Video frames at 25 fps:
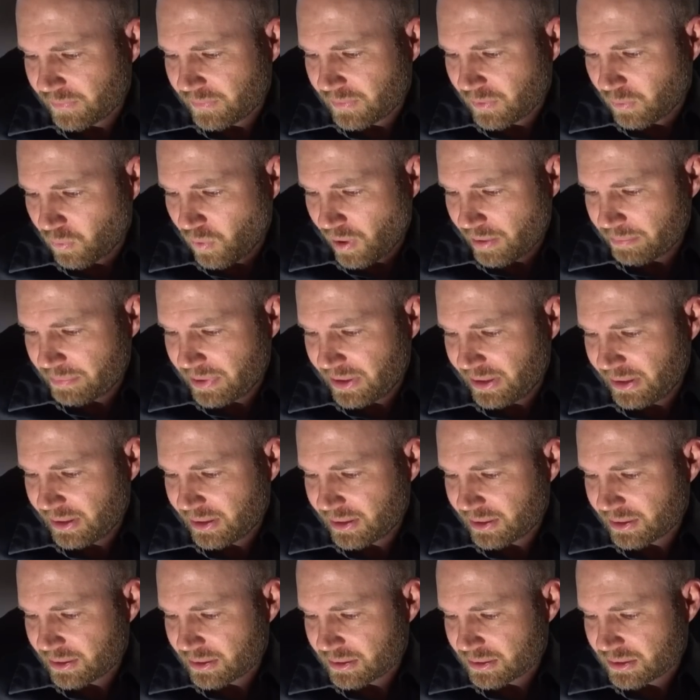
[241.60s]
one
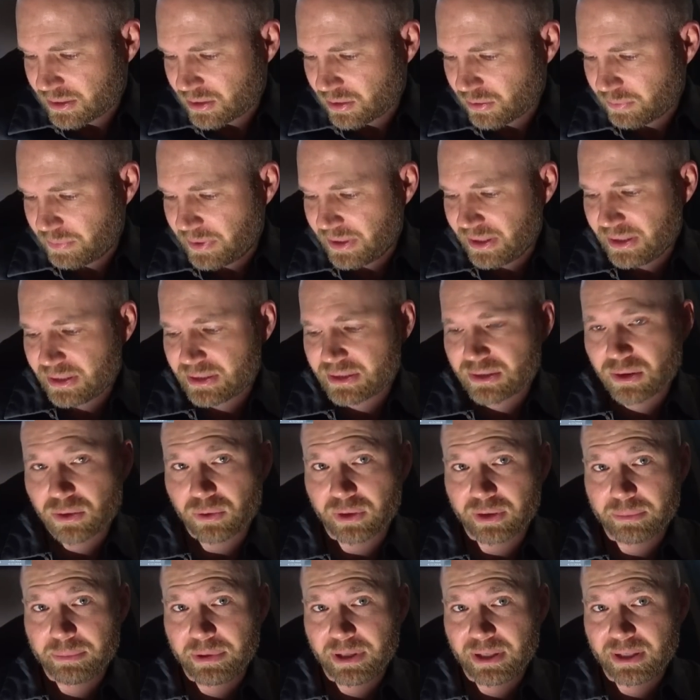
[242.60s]
peak, two peaks,
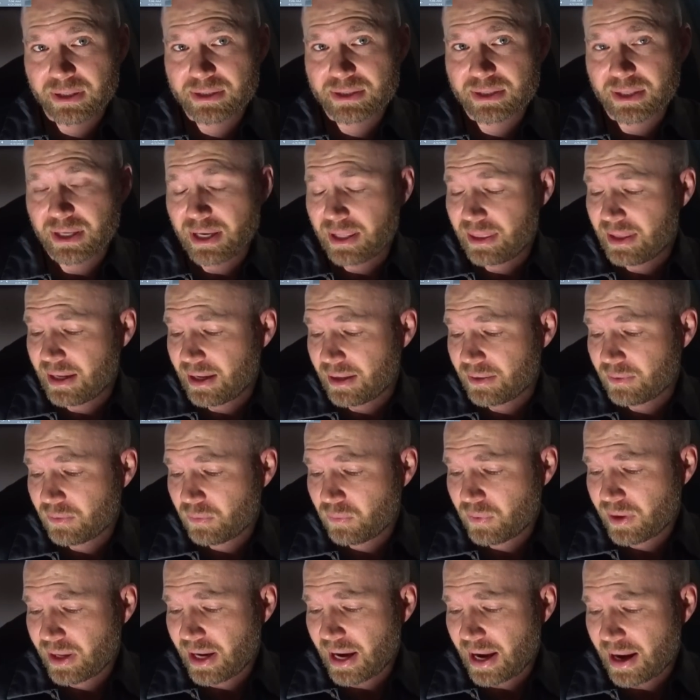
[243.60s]
three peaks, and then
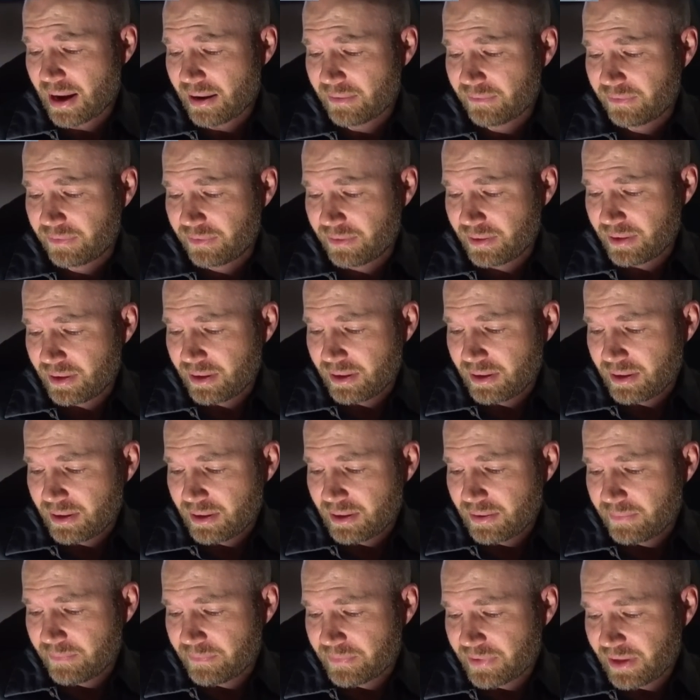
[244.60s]
we have
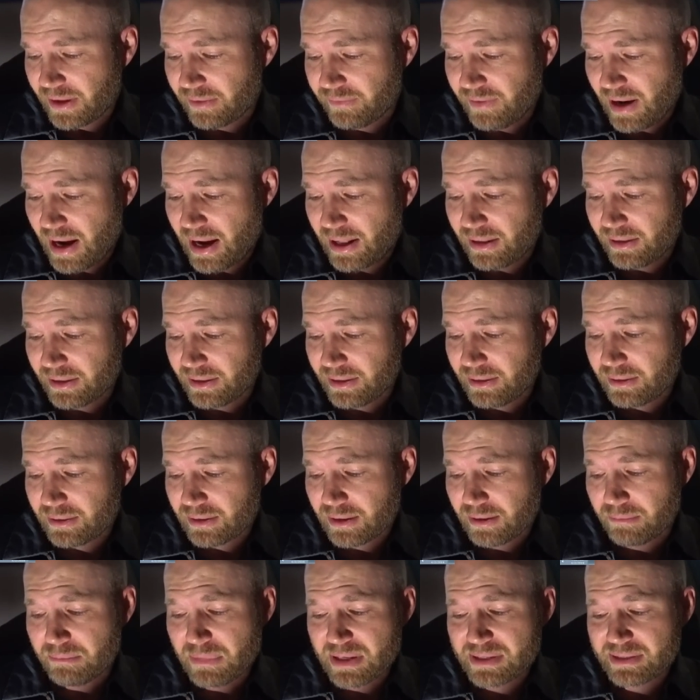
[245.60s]
a valley,
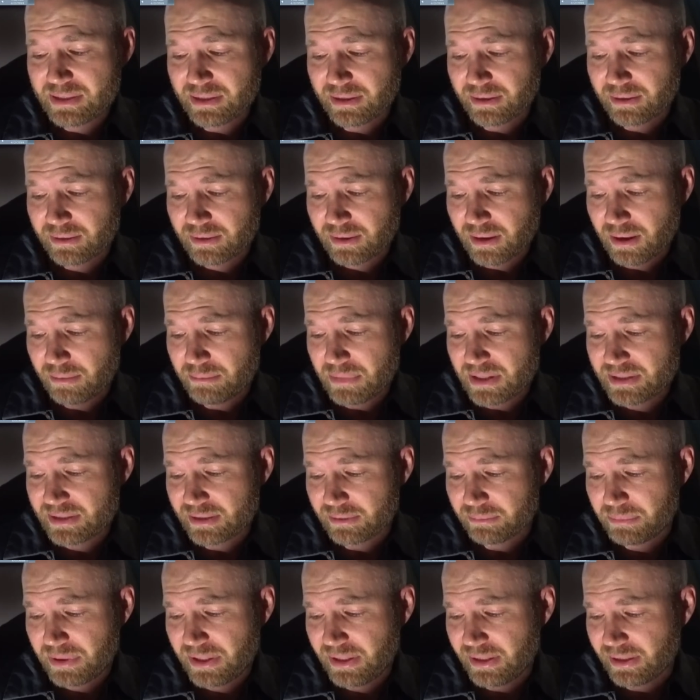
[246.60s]
a missing, a
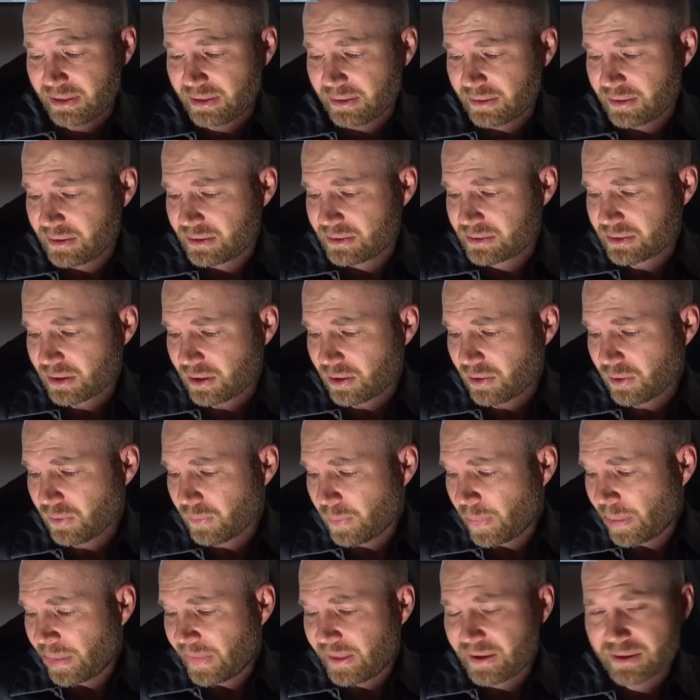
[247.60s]
missing peak.
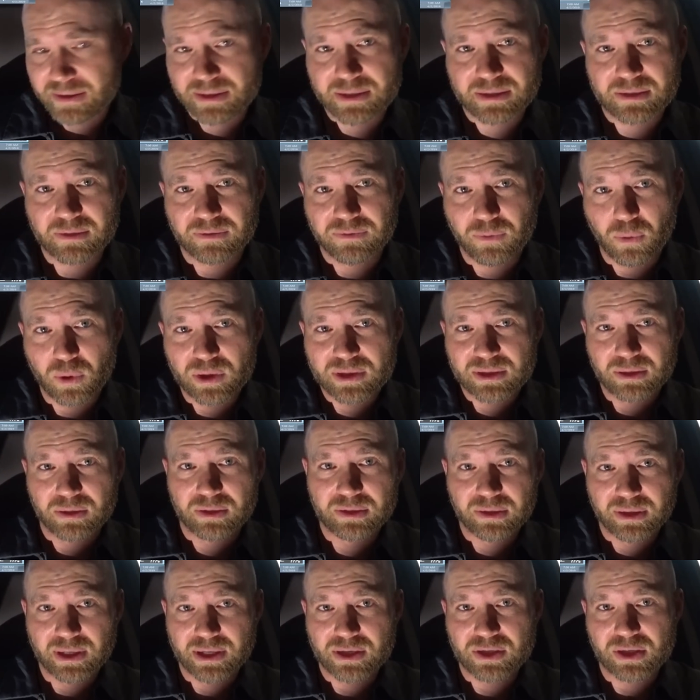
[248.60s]
So this is a
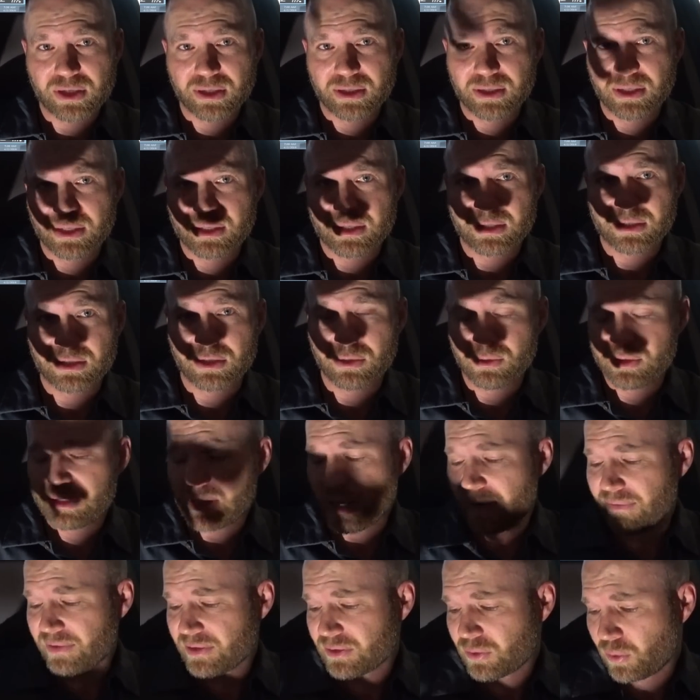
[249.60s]
four-cylinder engine. It's a
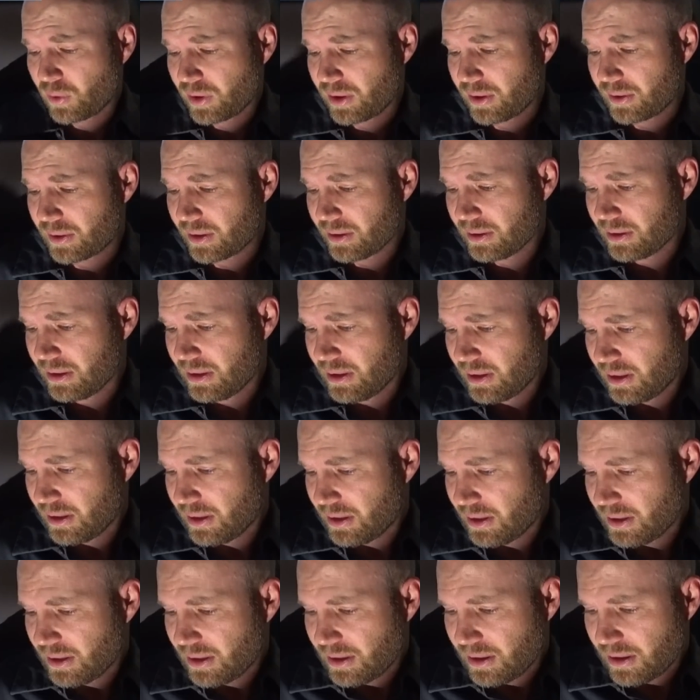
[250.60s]
2.7 Toyota.
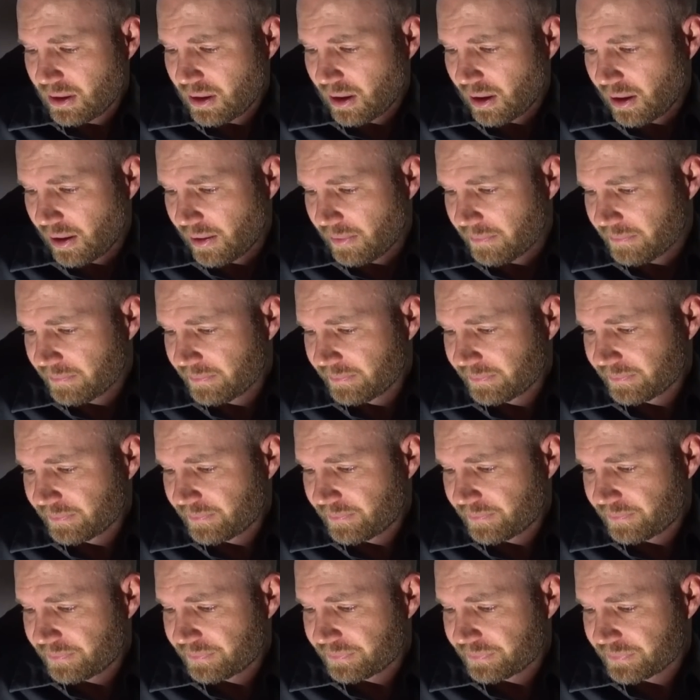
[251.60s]
Um,
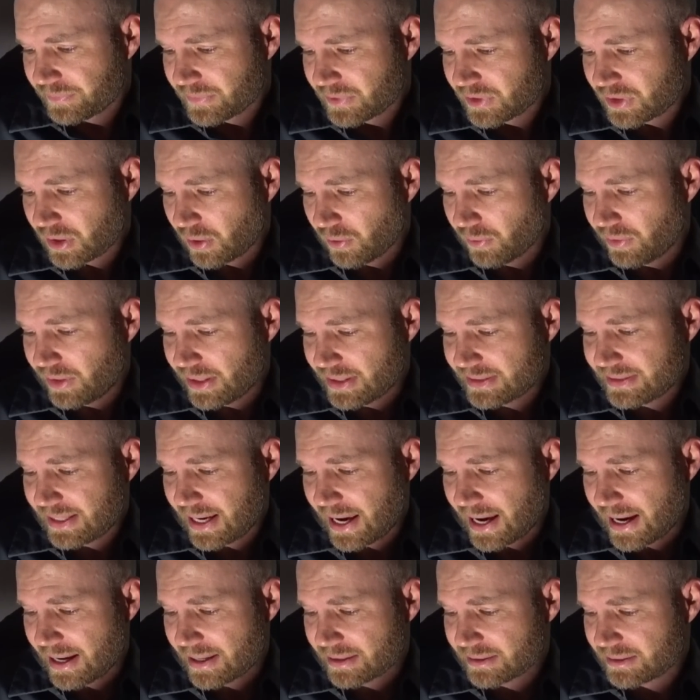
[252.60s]
so this
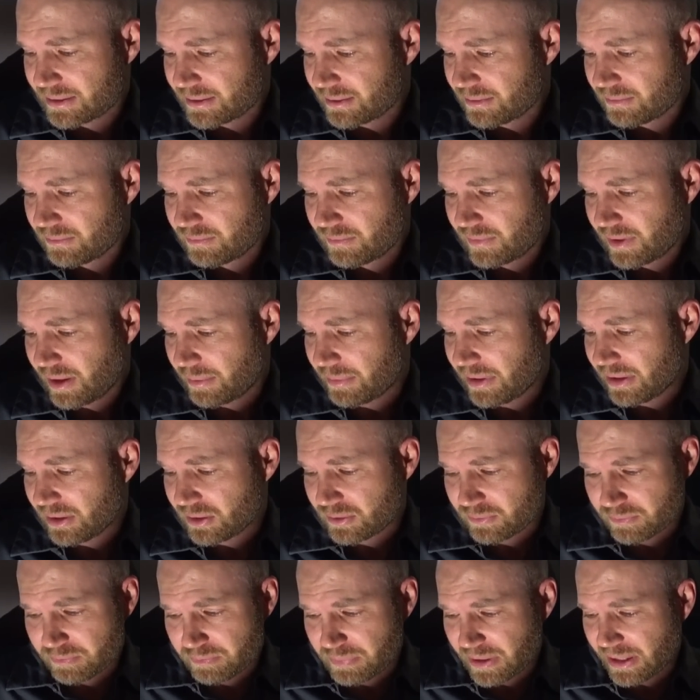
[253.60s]
has, I mean,
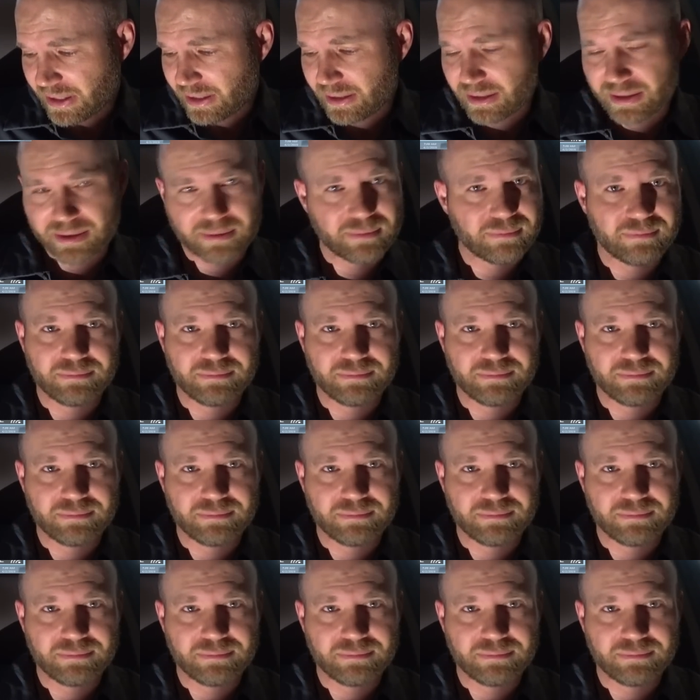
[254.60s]
being